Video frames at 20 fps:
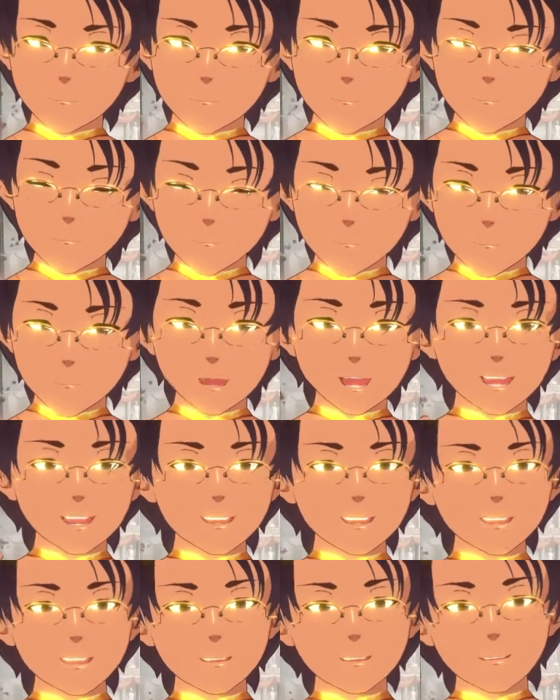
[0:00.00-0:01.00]

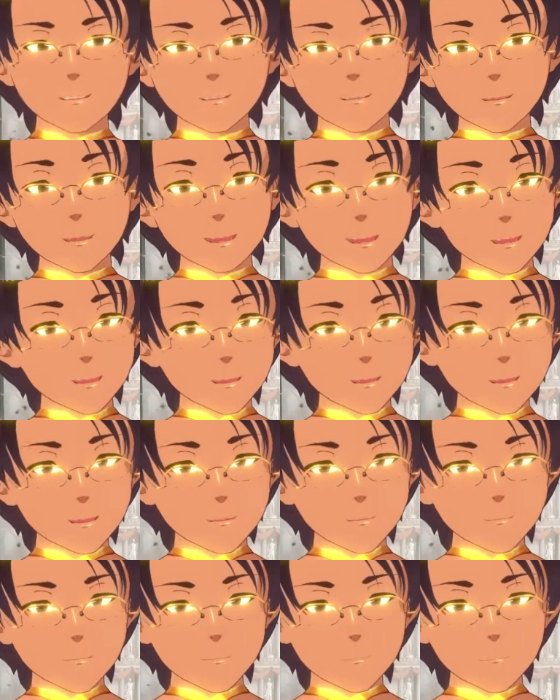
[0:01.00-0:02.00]
why is it like
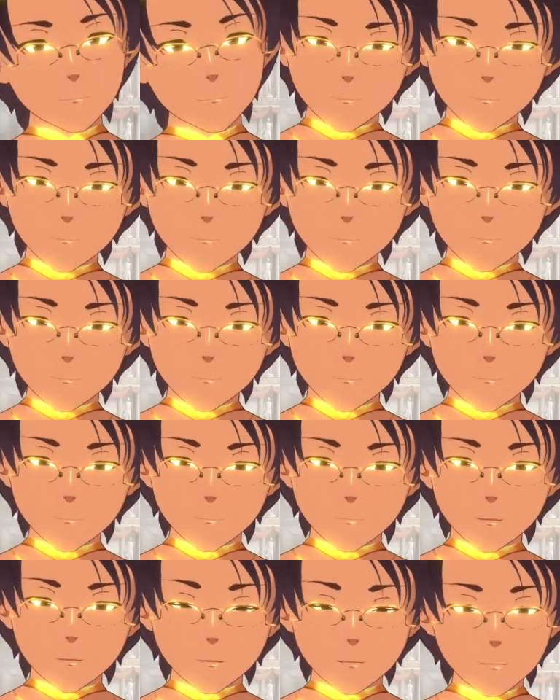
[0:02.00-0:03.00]
this?
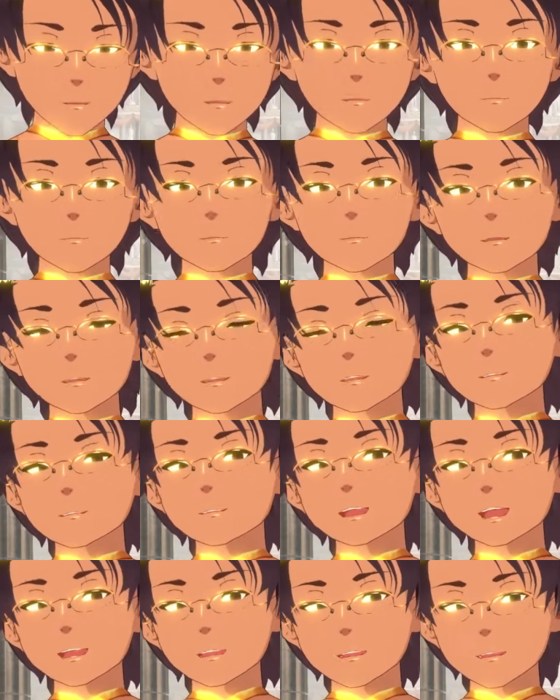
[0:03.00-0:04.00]
What were the
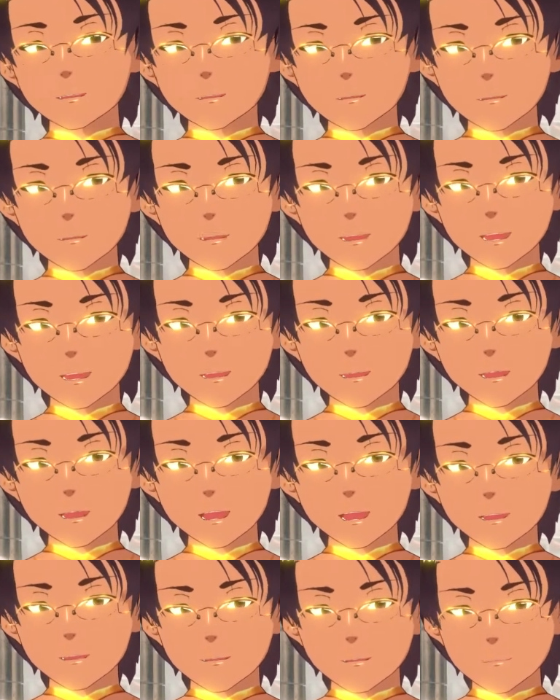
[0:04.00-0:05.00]
factors that
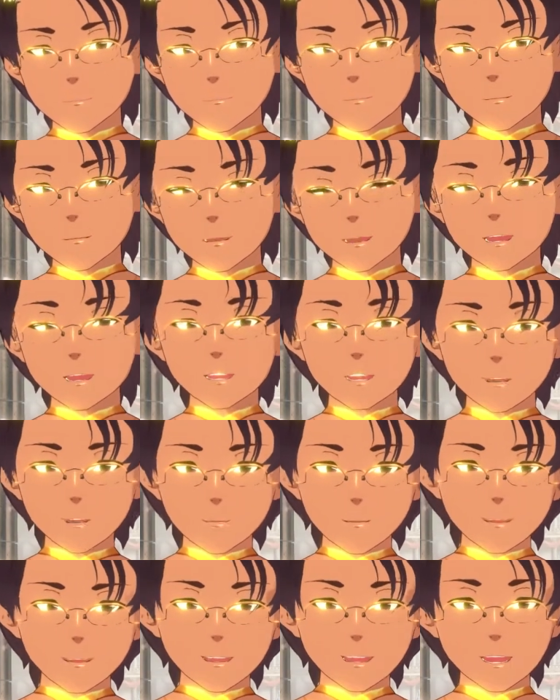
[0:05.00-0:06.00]
caused someone to
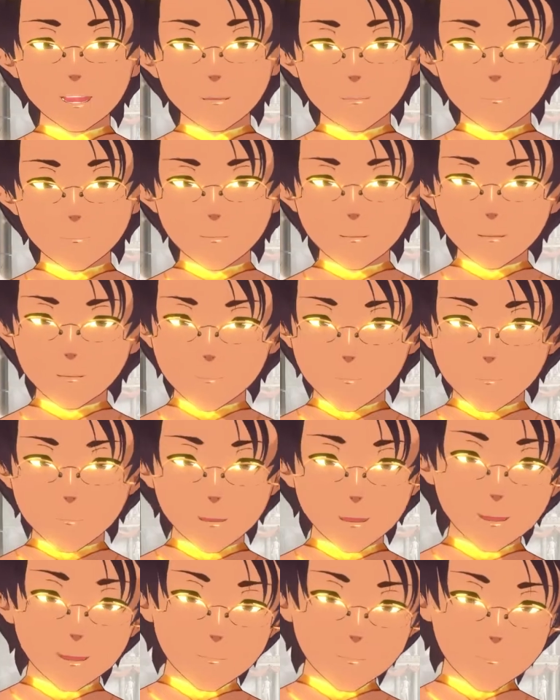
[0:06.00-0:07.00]
become this
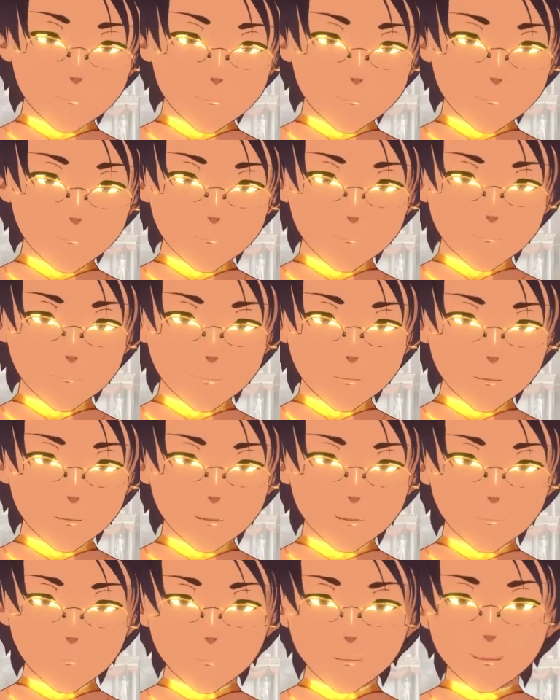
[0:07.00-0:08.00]
way?
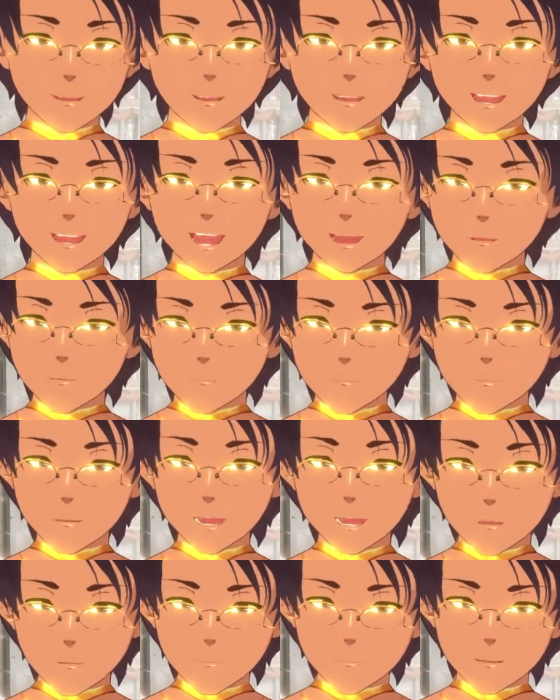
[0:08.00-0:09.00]
Let's break it down,
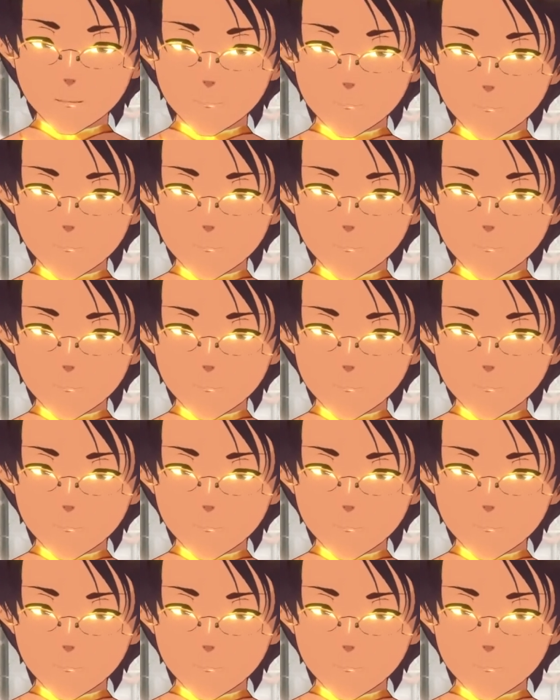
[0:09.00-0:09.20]
shall we?